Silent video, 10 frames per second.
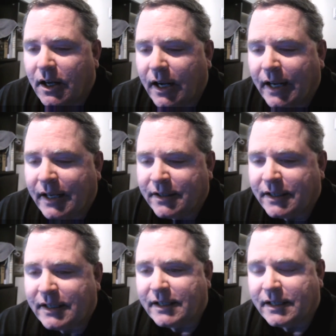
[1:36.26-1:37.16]
And
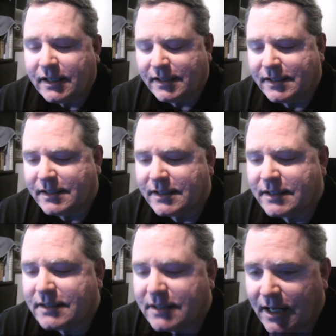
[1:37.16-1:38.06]

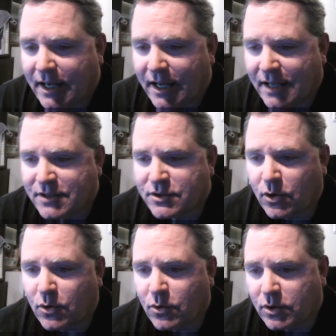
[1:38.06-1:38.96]
uh, and
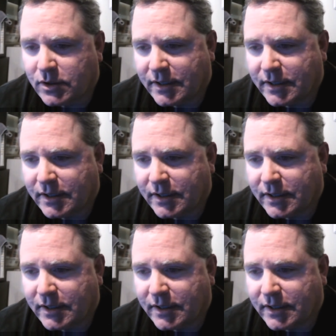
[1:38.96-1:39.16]
so